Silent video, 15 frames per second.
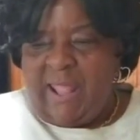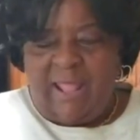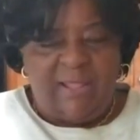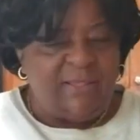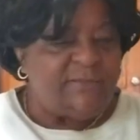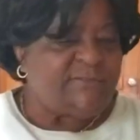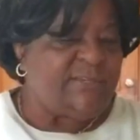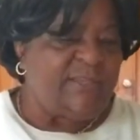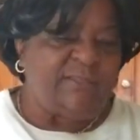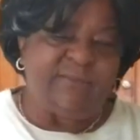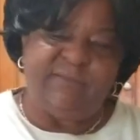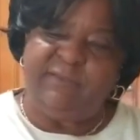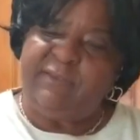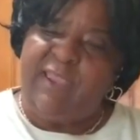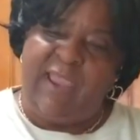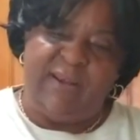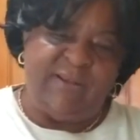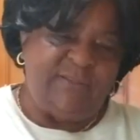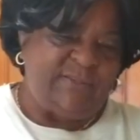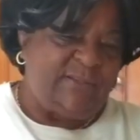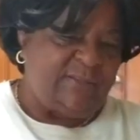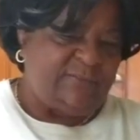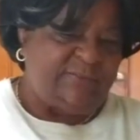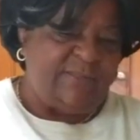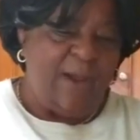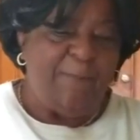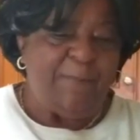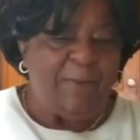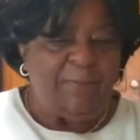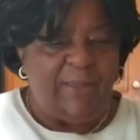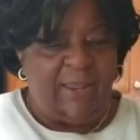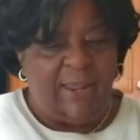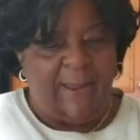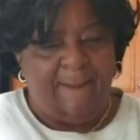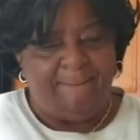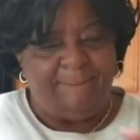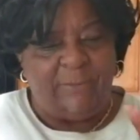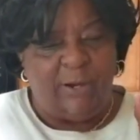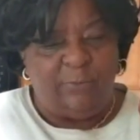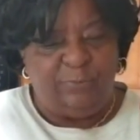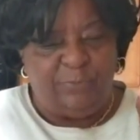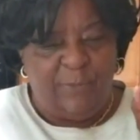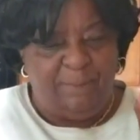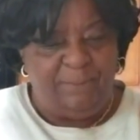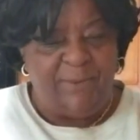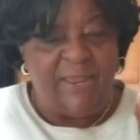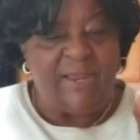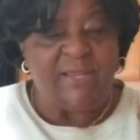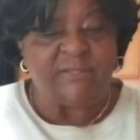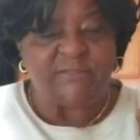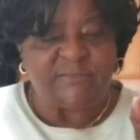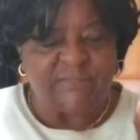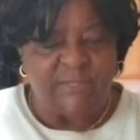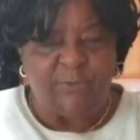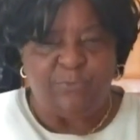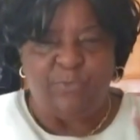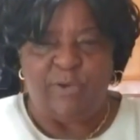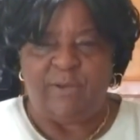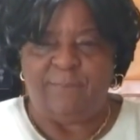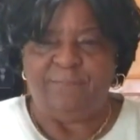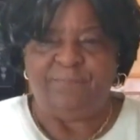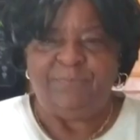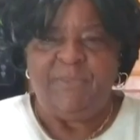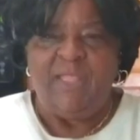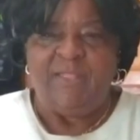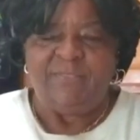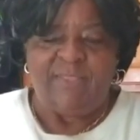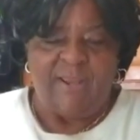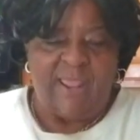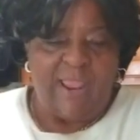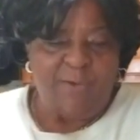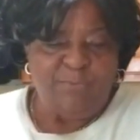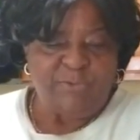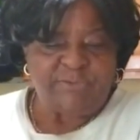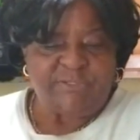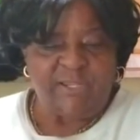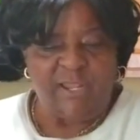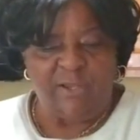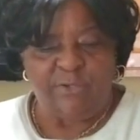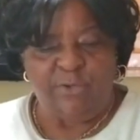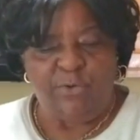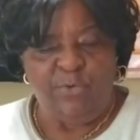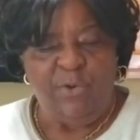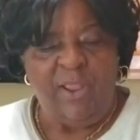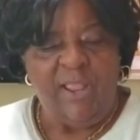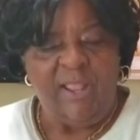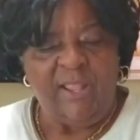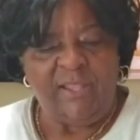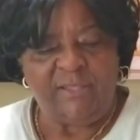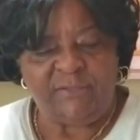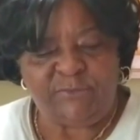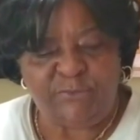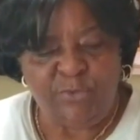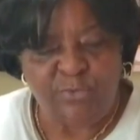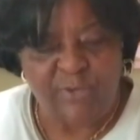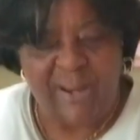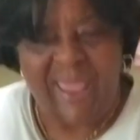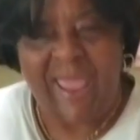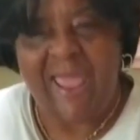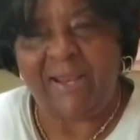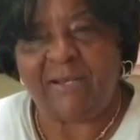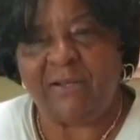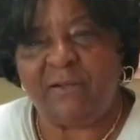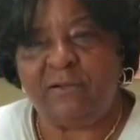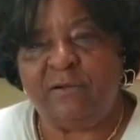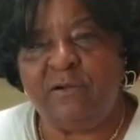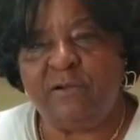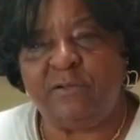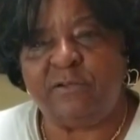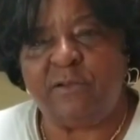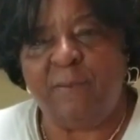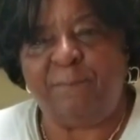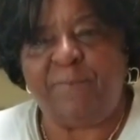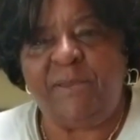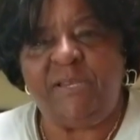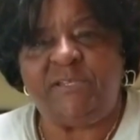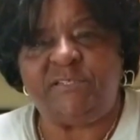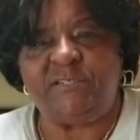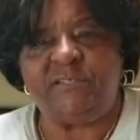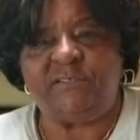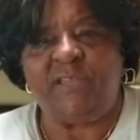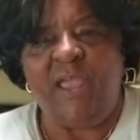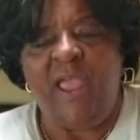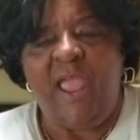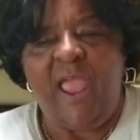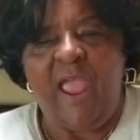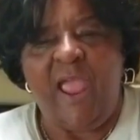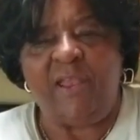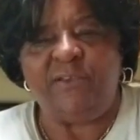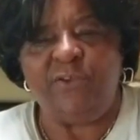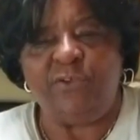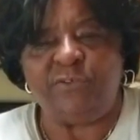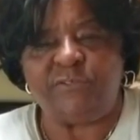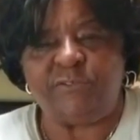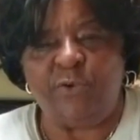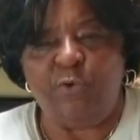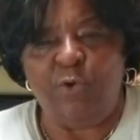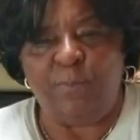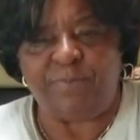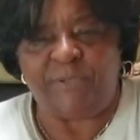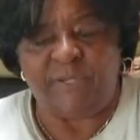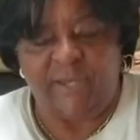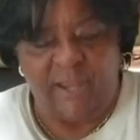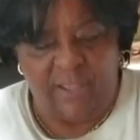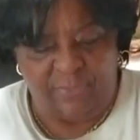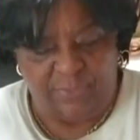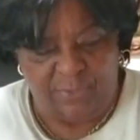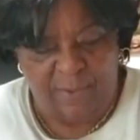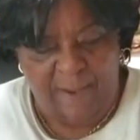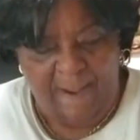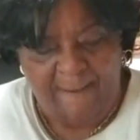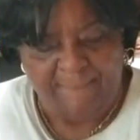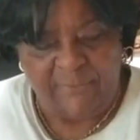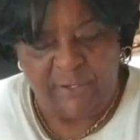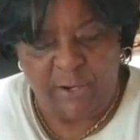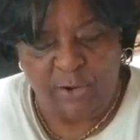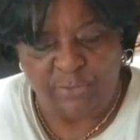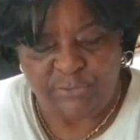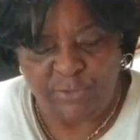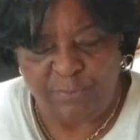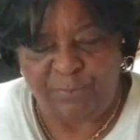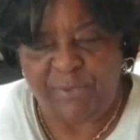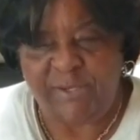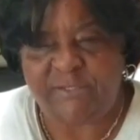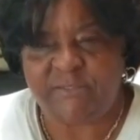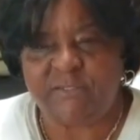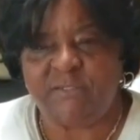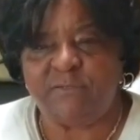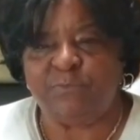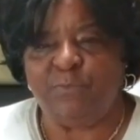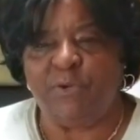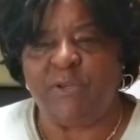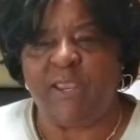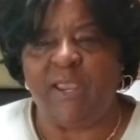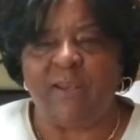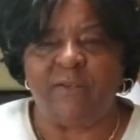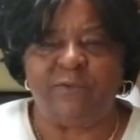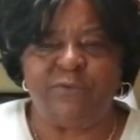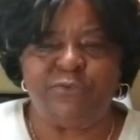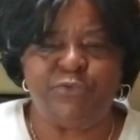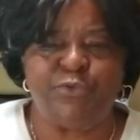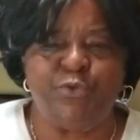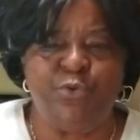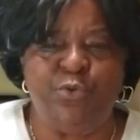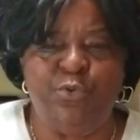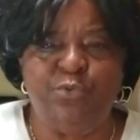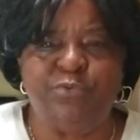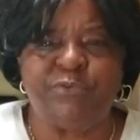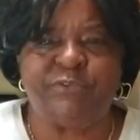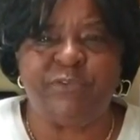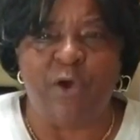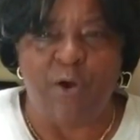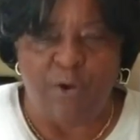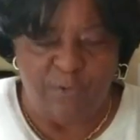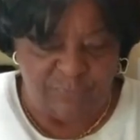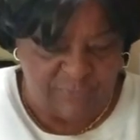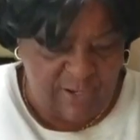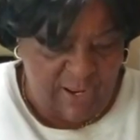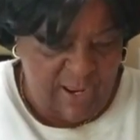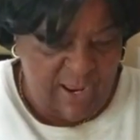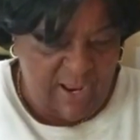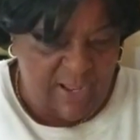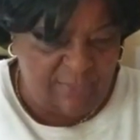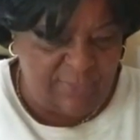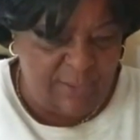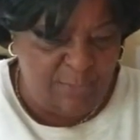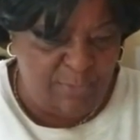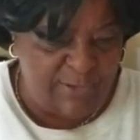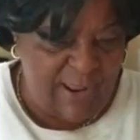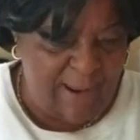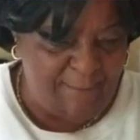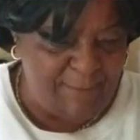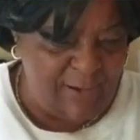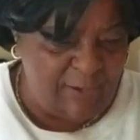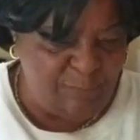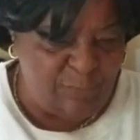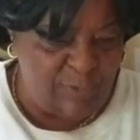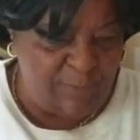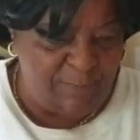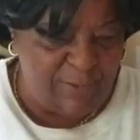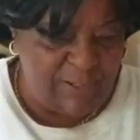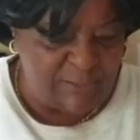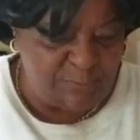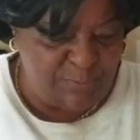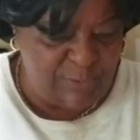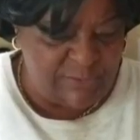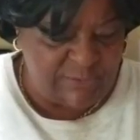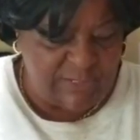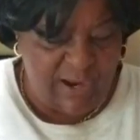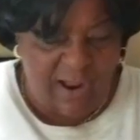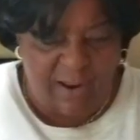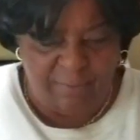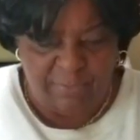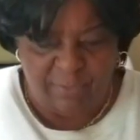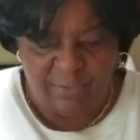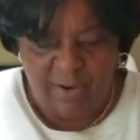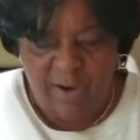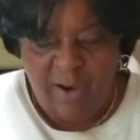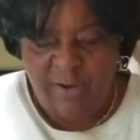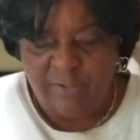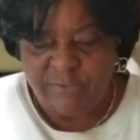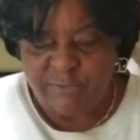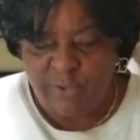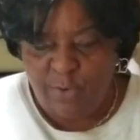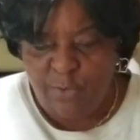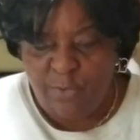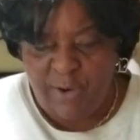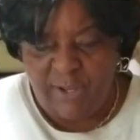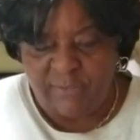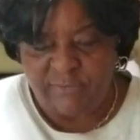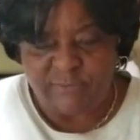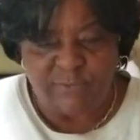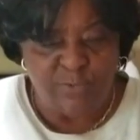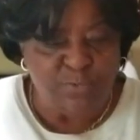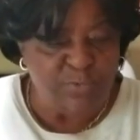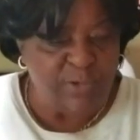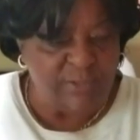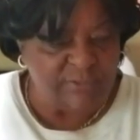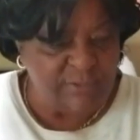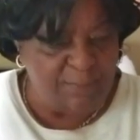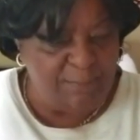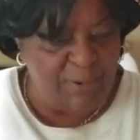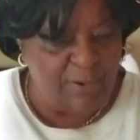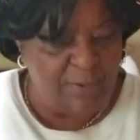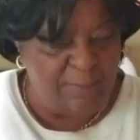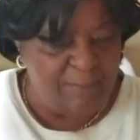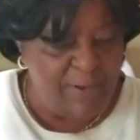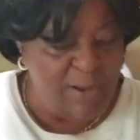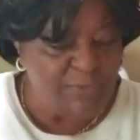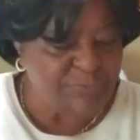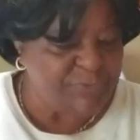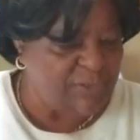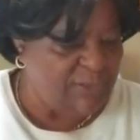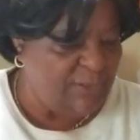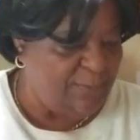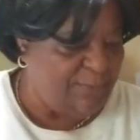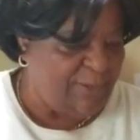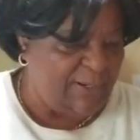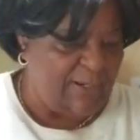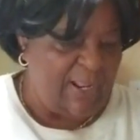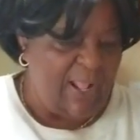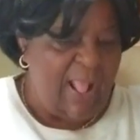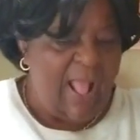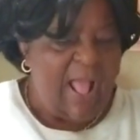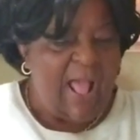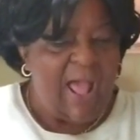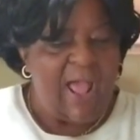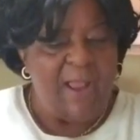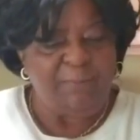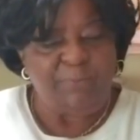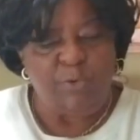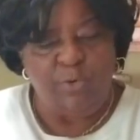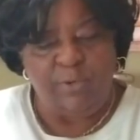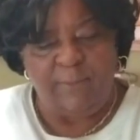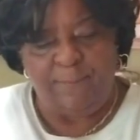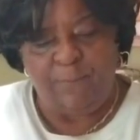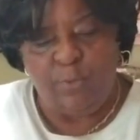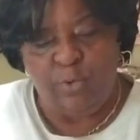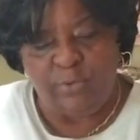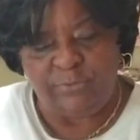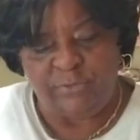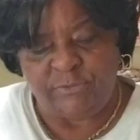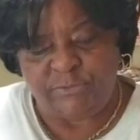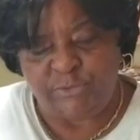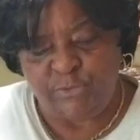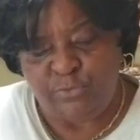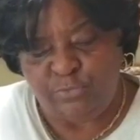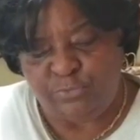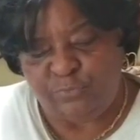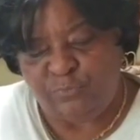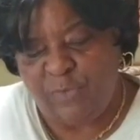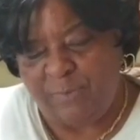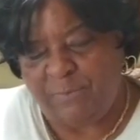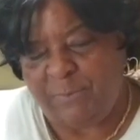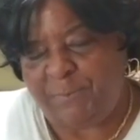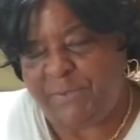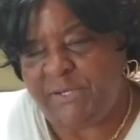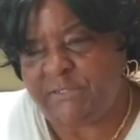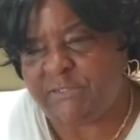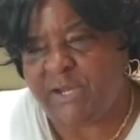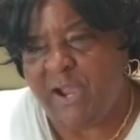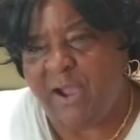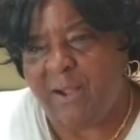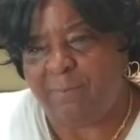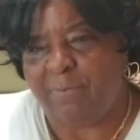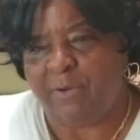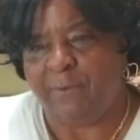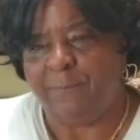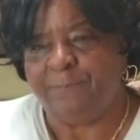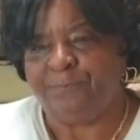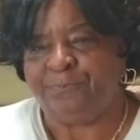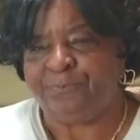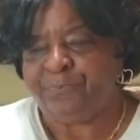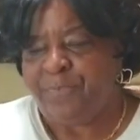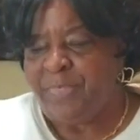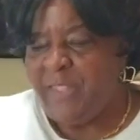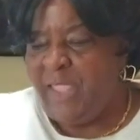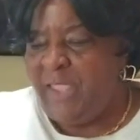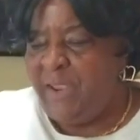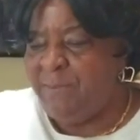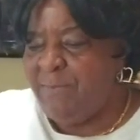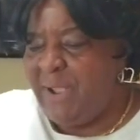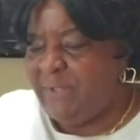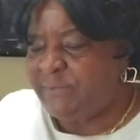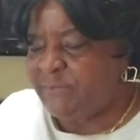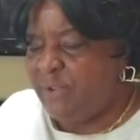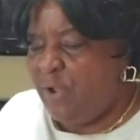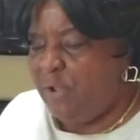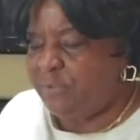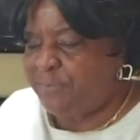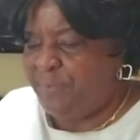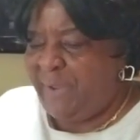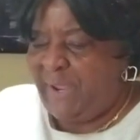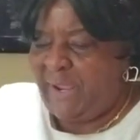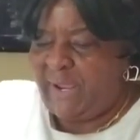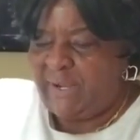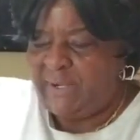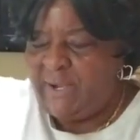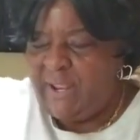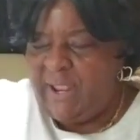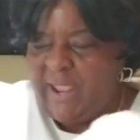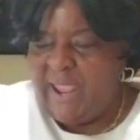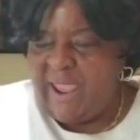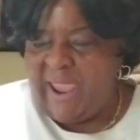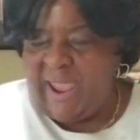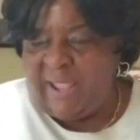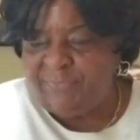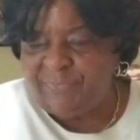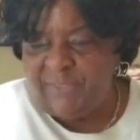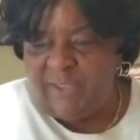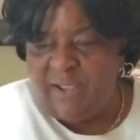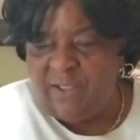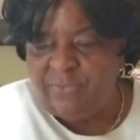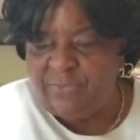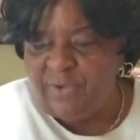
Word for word: it's just kind of just dump them in. But the biggest secret that I will tell you is do not cook your peaches and your syrup together because your peaches will get too soft and they will not make for the best peach cobbler. So as soon as the butter melts a little bit, I'm going to pour the juice from the peach cobbler in my saucepan, add the other